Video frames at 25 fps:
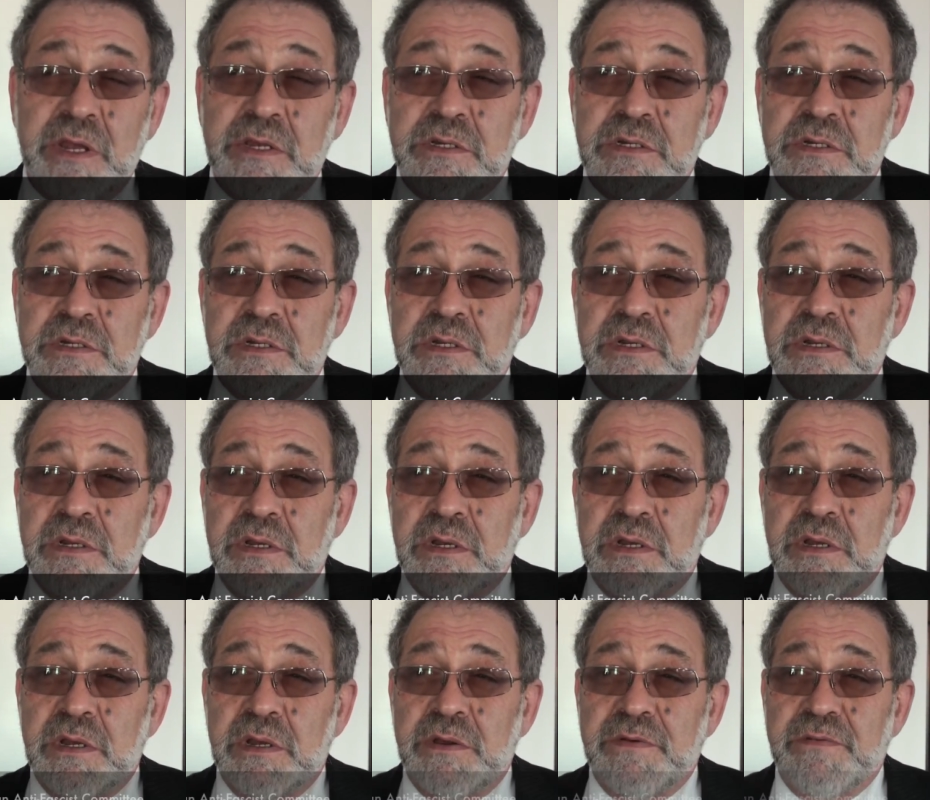
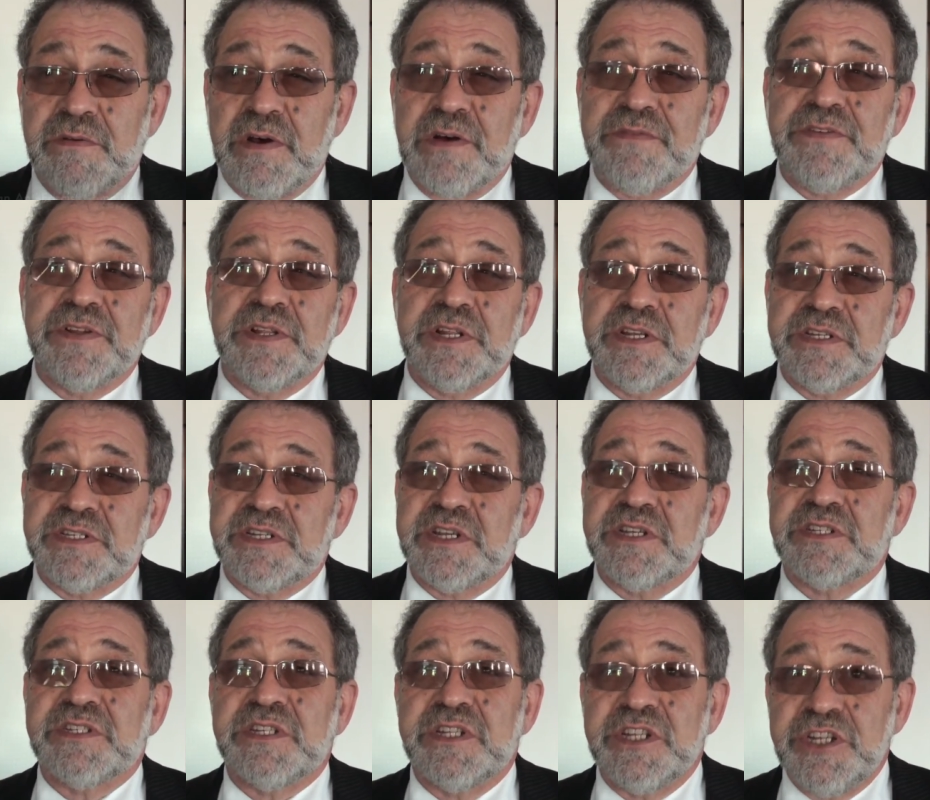
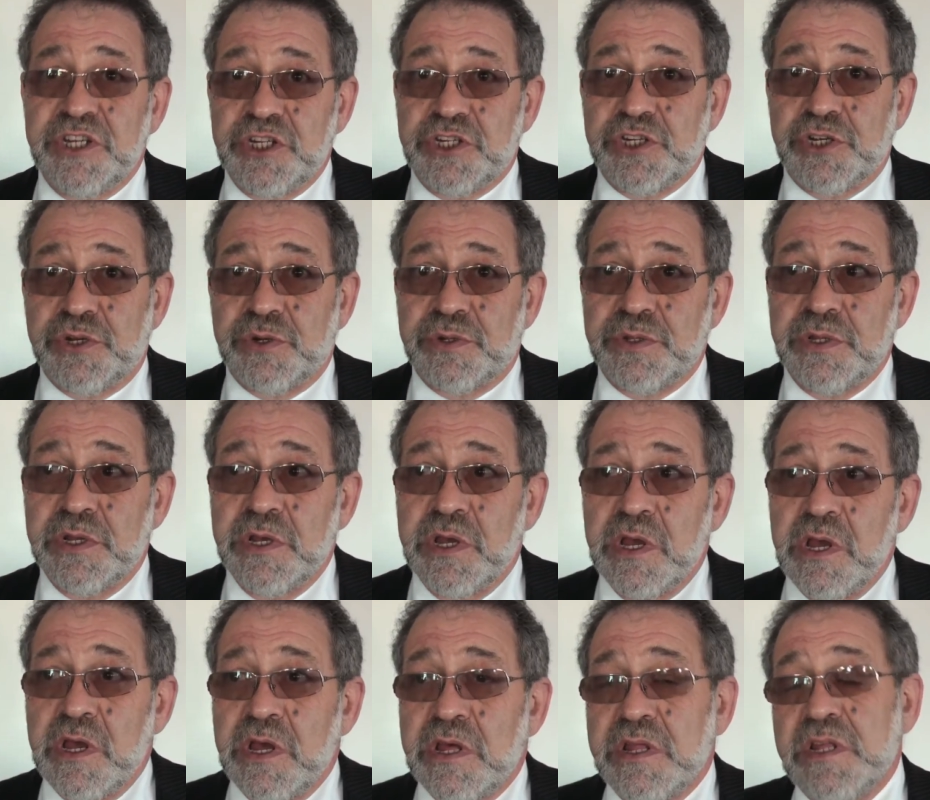Waffen-SS Legion.
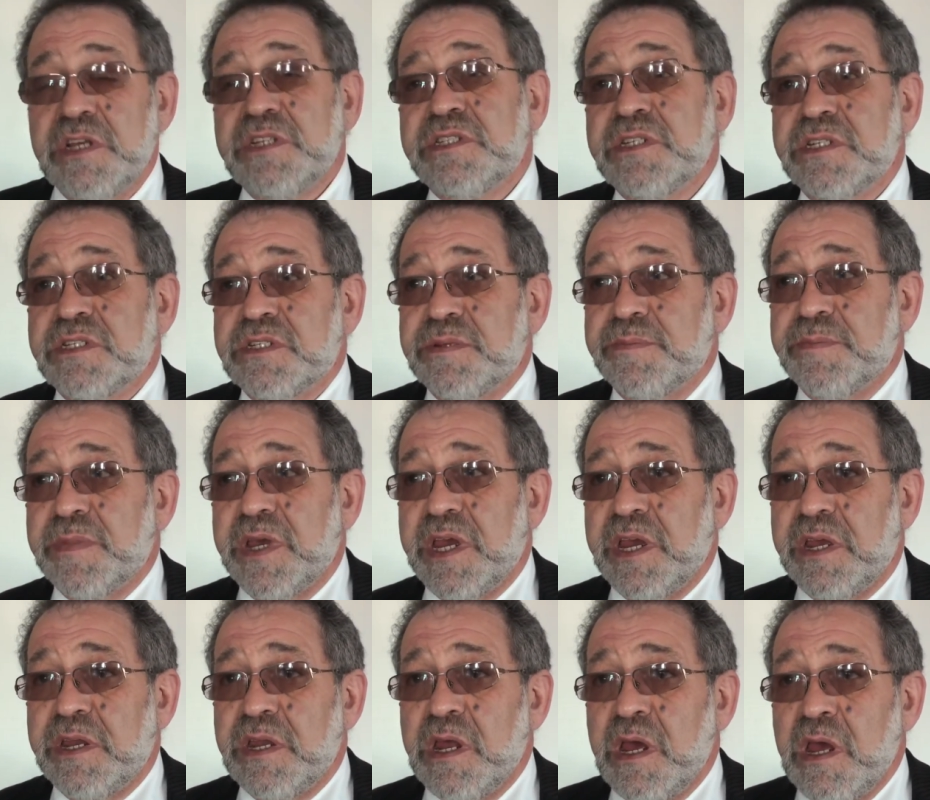This is the
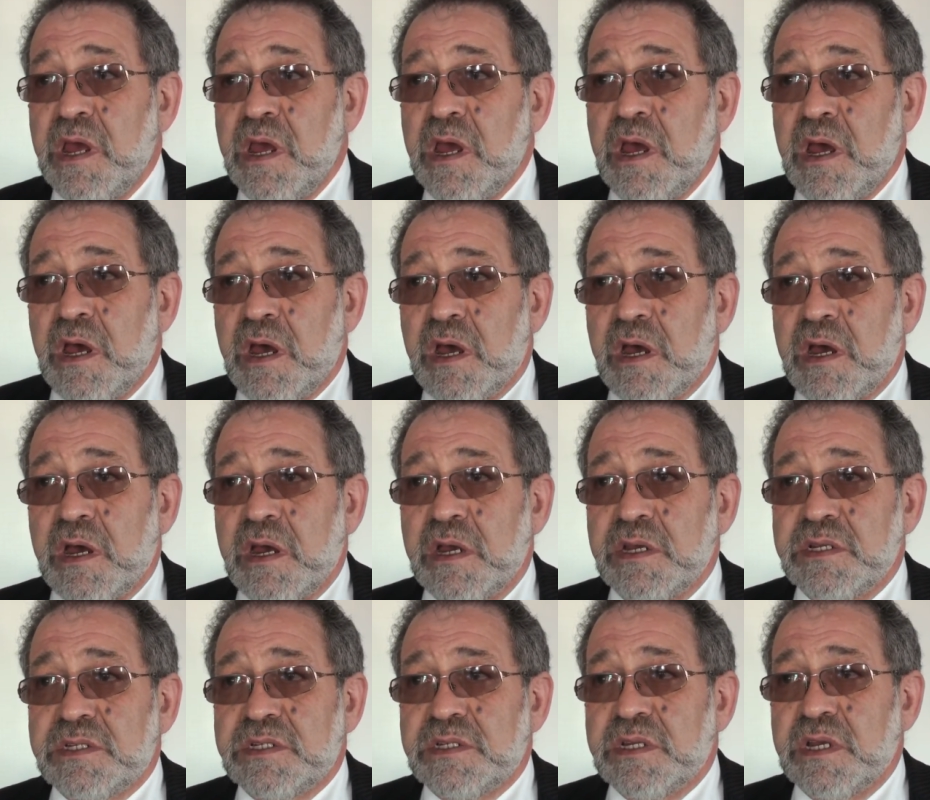main.
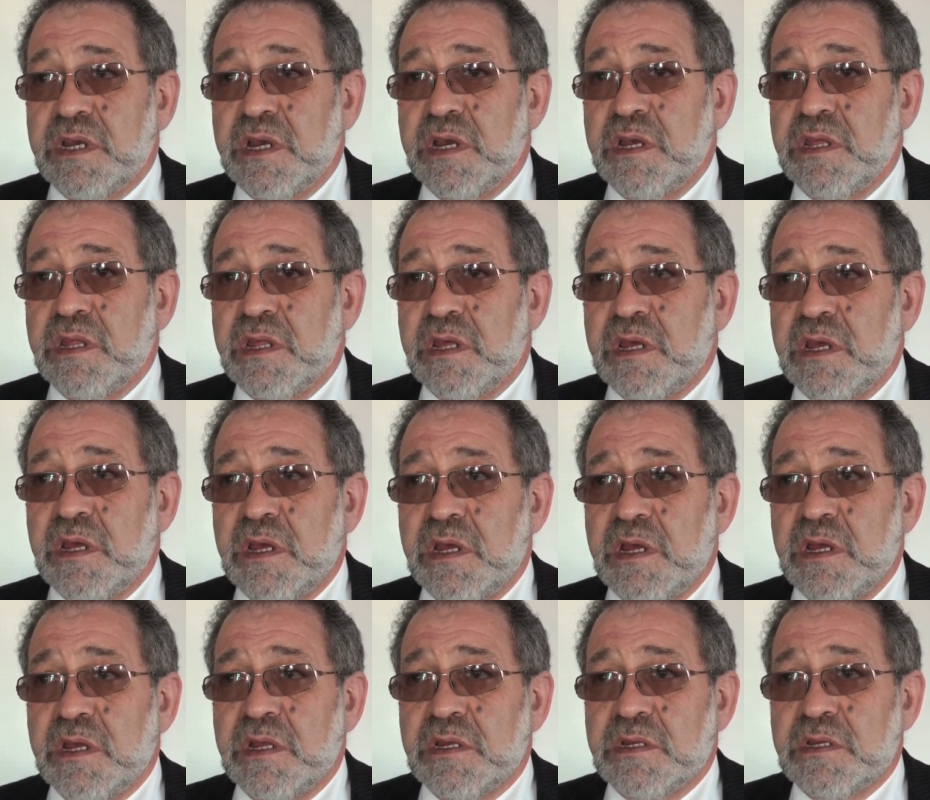I say
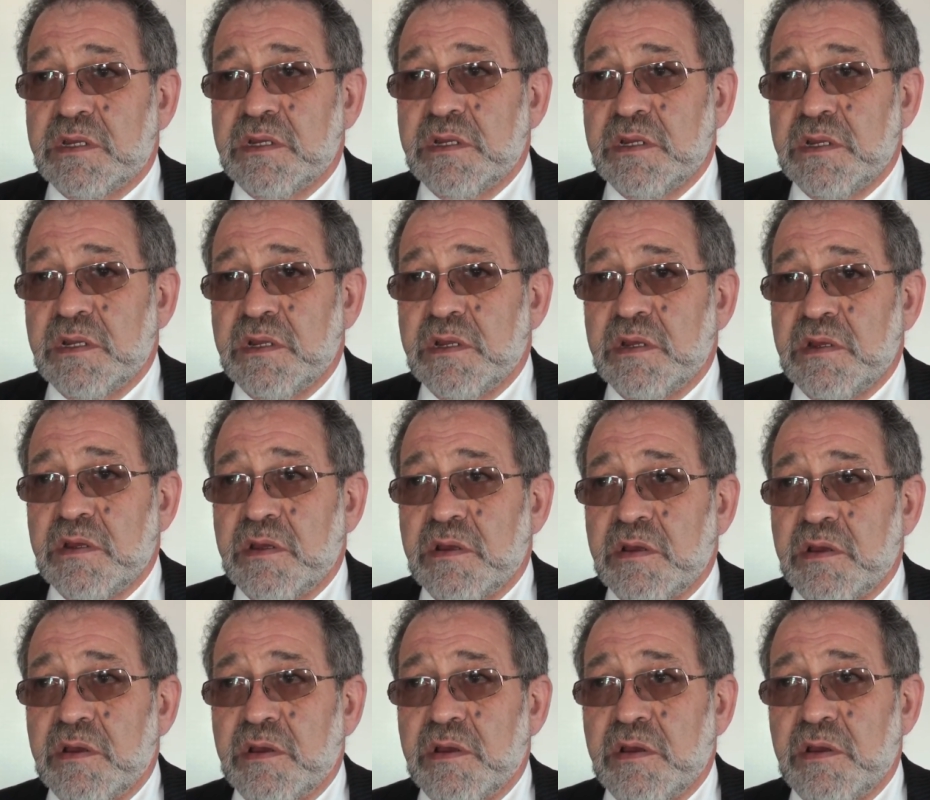that
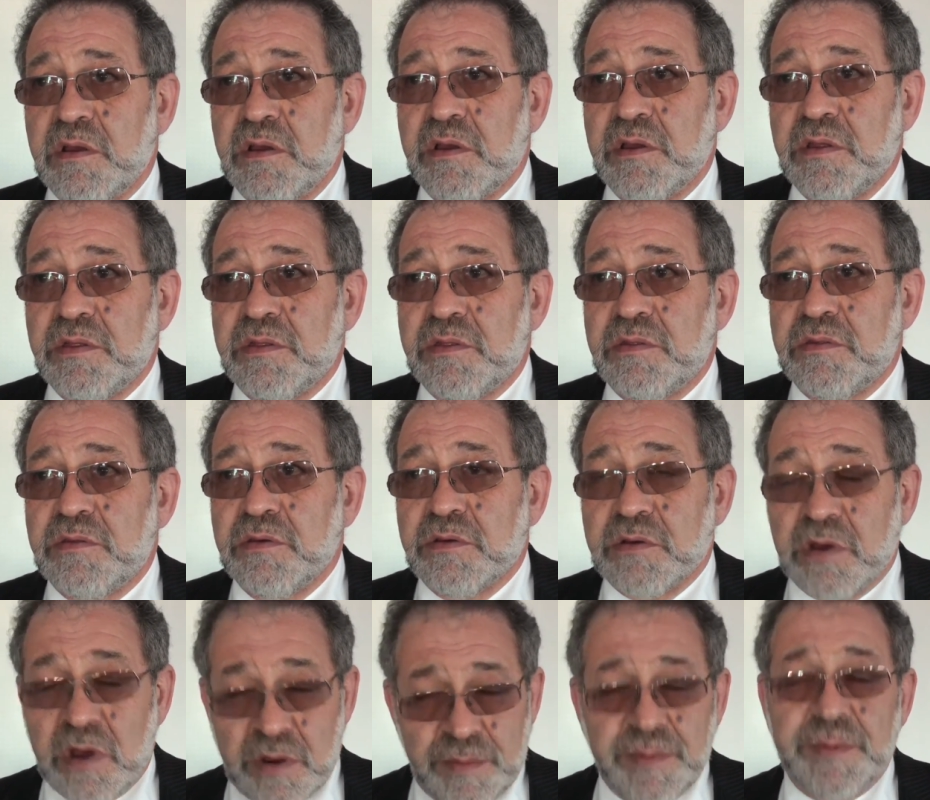
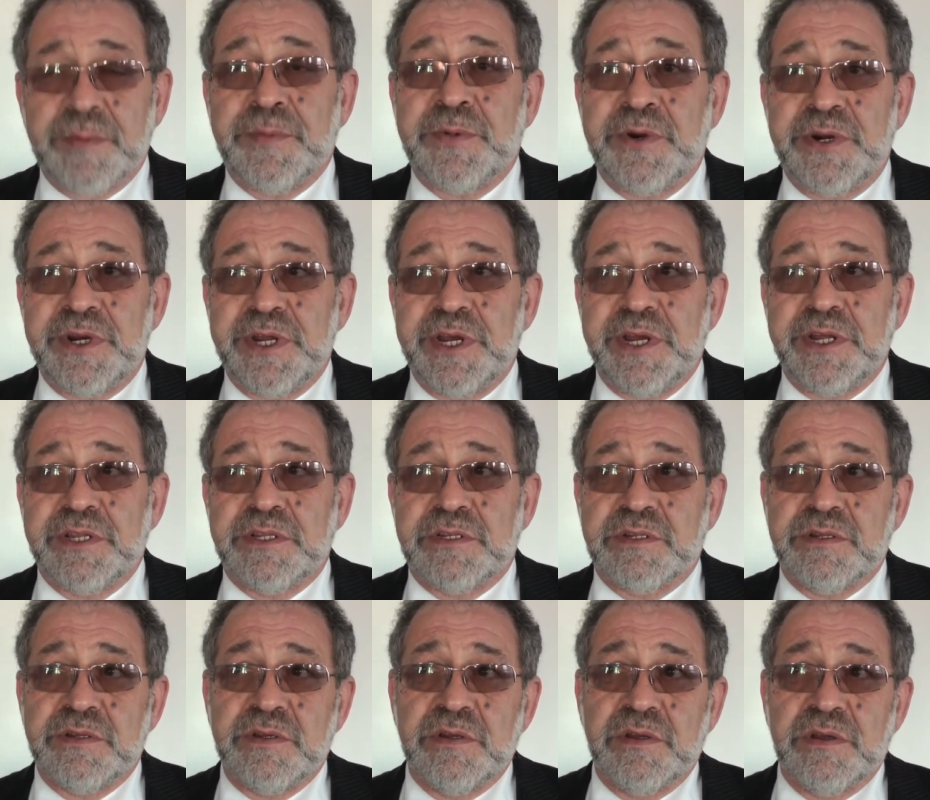to
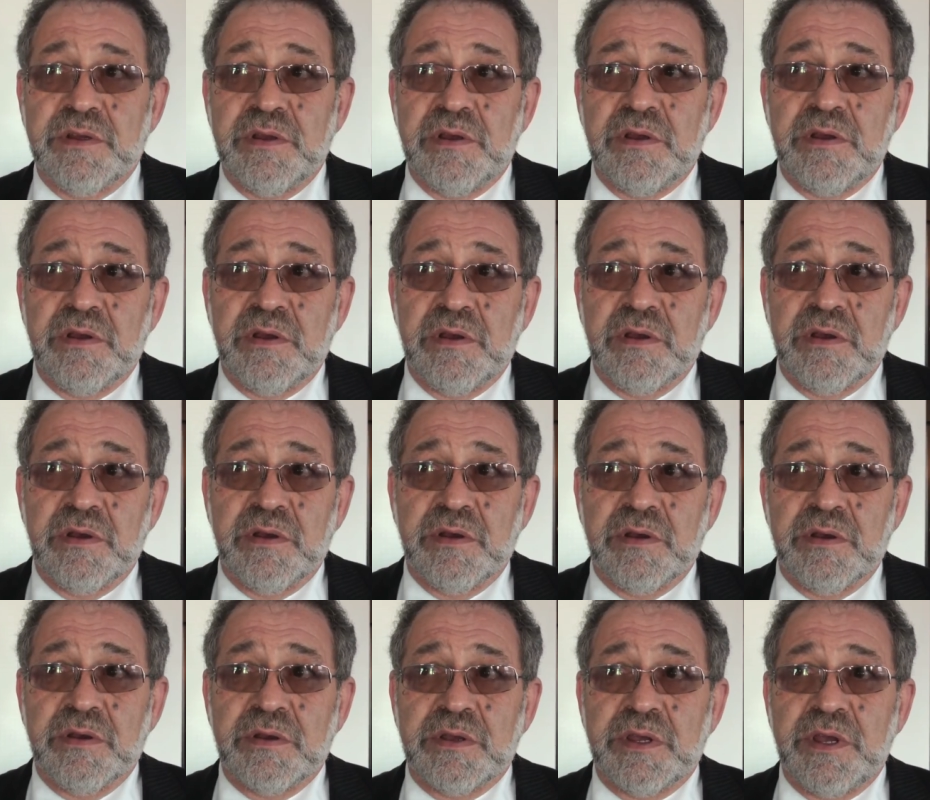commemorate
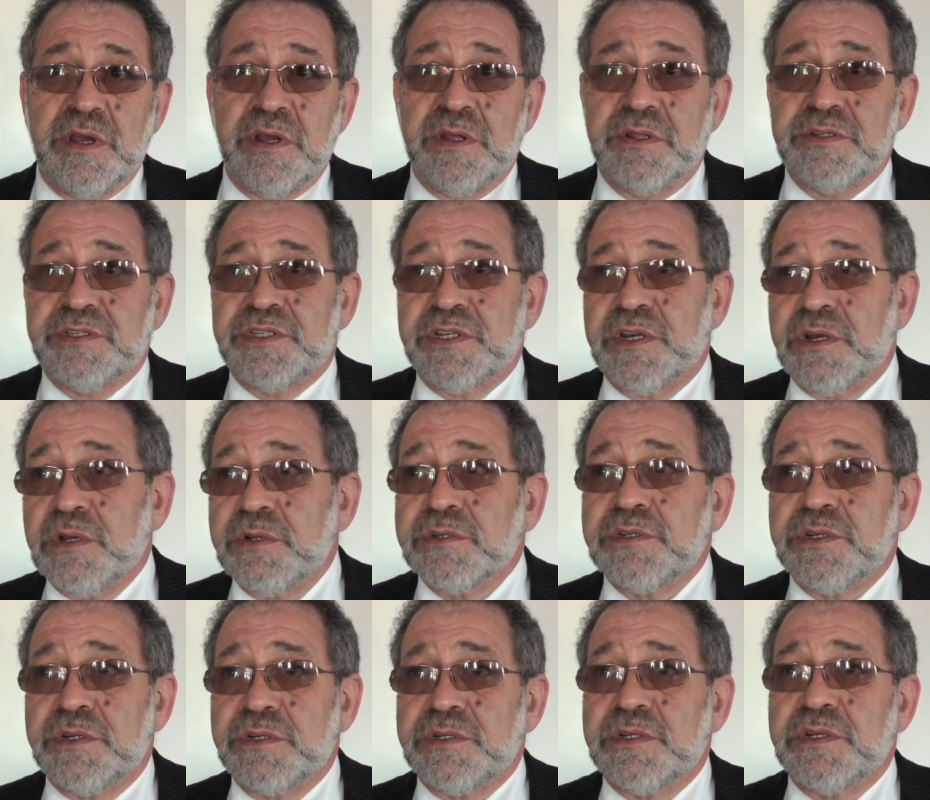killed
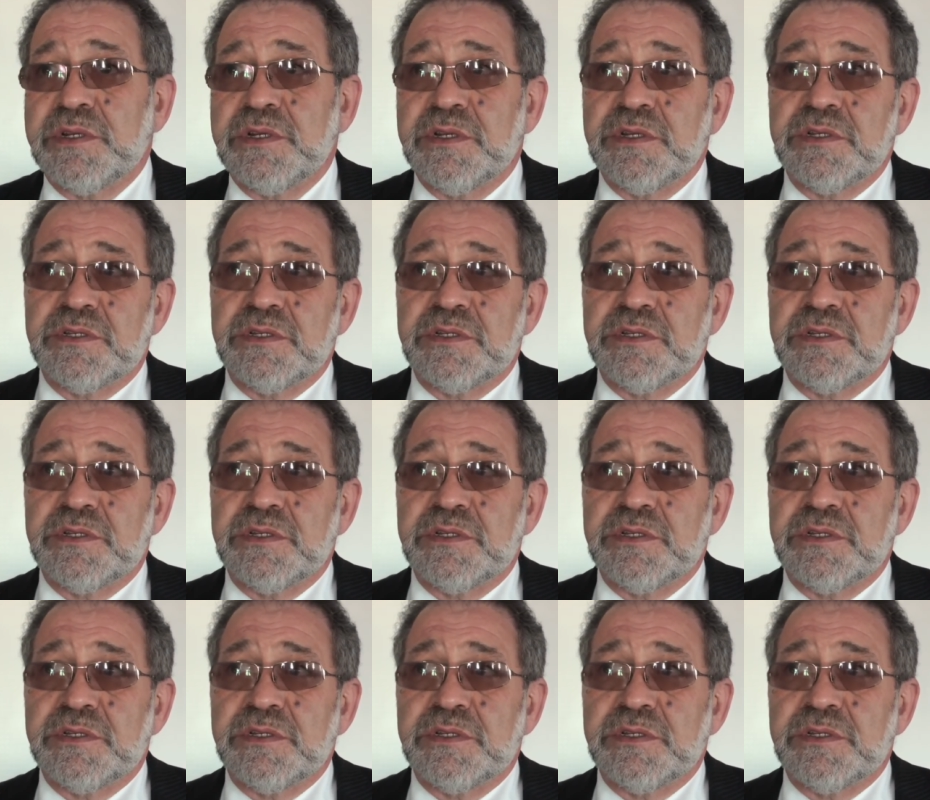soldiers,